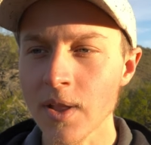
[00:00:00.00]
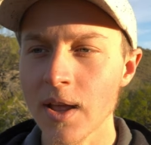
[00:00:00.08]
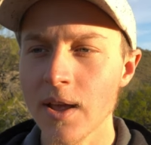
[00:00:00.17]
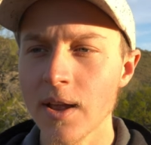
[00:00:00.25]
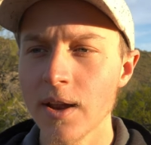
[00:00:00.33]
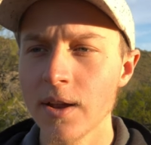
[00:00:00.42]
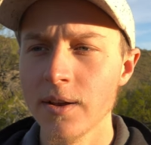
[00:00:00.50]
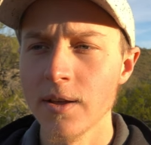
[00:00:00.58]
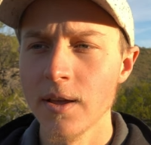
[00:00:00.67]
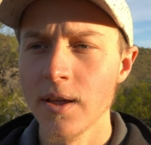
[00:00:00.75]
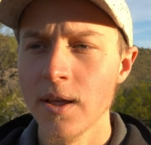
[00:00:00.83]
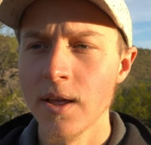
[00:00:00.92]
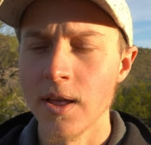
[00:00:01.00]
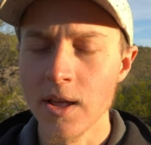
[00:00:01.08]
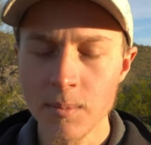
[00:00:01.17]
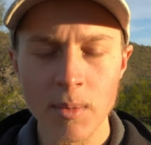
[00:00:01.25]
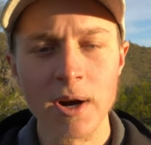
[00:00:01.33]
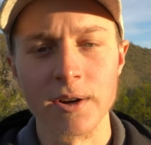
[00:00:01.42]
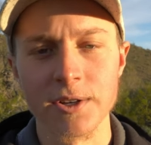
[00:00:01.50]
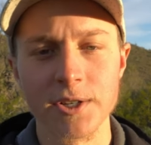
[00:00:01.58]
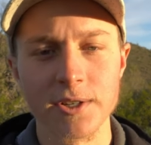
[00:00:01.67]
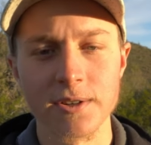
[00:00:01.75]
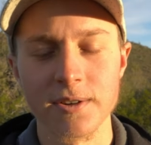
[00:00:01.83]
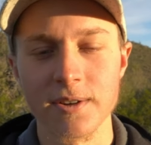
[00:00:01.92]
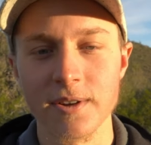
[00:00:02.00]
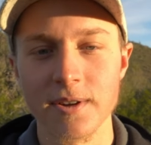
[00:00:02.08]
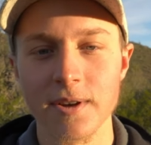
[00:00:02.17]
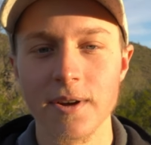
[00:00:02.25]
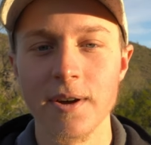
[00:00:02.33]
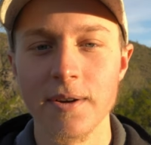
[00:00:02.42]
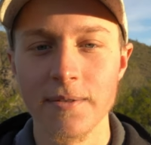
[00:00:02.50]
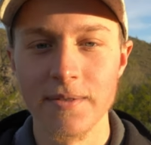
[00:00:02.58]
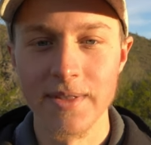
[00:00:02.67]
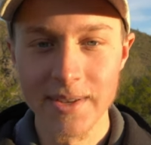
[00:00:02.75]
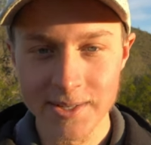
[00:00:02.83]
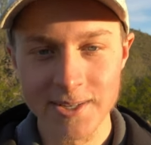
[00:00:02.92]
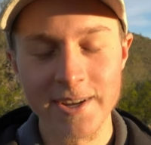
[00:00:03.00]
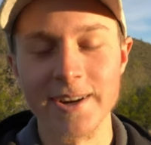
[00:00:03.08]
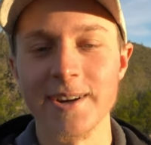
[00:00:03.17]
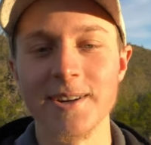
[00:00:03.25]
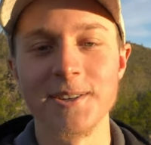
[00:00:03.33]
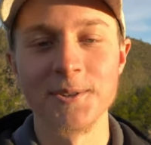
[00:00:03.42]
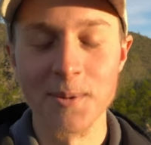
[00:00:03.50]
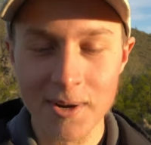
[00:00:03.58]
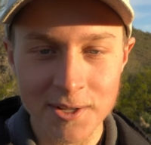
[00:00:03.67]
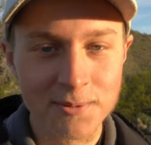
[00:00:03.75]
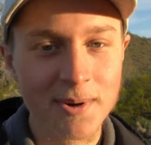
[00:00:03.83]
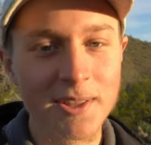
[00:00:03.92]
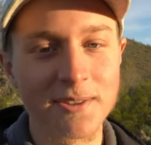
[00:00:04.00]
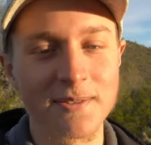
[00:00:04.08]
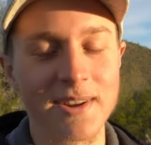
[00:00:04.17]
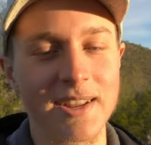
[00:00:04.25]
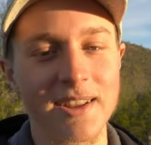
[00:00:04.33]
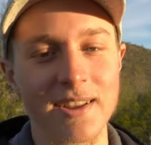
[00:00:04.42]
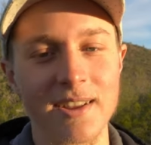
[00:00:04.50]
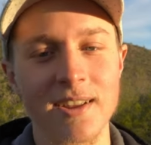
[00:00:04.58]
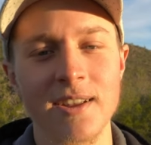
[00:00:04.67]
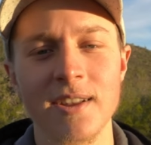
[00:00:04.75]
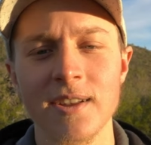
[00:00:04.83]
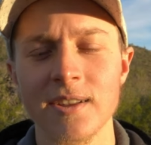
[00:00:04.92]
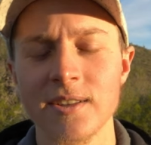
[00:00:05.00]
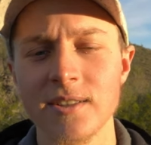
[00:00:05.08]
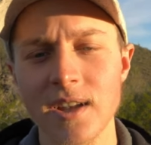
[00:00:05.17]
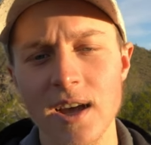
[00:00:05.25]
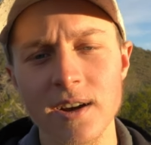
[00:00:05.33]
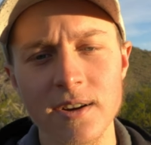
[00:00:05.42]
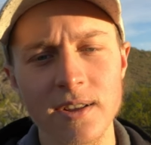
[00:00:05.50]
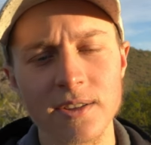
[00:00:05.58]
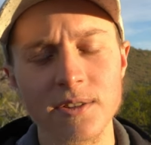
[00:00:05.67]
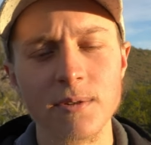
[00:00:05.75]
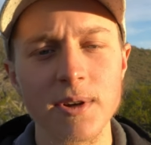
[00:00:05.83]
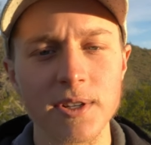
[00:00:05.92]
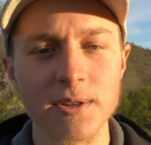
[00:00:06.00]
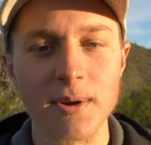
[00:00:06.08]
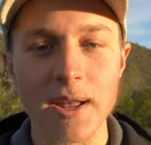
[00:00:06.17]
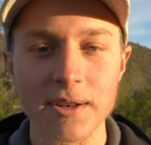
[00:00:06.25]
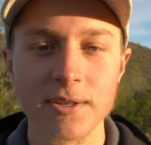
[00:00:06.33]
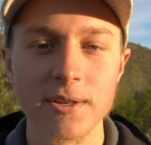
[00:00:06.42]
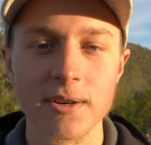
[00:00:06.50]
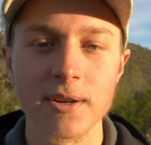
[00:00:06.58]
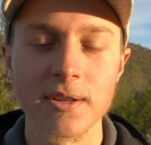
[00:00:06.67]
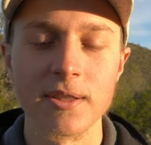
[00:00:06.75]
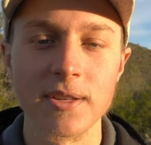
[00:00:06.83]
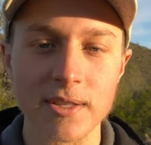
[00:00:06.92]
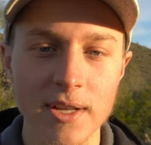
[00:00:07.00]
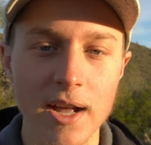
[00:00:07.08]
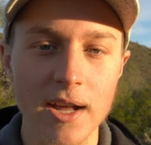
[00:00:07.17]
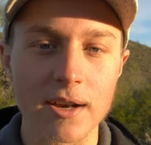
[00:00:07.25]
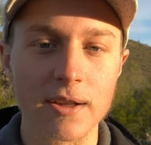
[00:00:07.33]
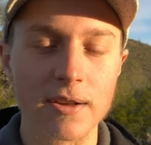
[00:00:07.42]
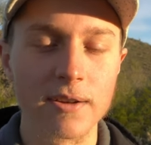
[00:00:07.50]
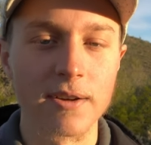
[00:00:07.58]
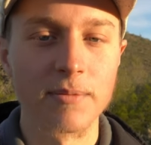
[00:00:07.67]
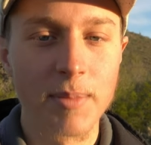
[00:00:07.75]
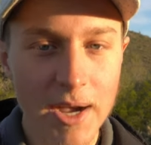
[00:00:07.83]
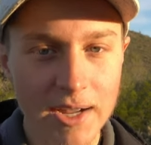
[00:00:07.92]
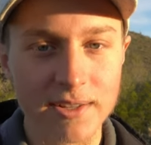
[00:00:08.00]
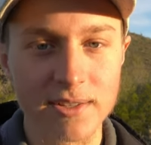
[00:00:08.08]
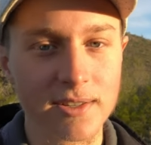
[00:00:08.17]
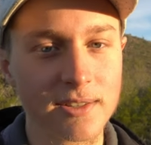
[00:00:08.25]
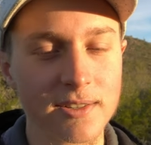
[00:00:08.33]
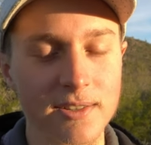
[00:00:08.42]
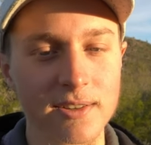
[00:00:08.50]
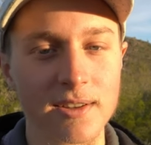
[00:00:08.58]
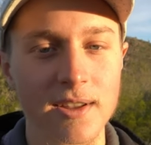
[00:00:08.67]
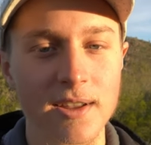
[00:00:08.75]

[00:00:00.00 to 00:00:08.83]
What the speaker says: And in March of this year, 2023, Saturn is going to enter the sign of Pisces.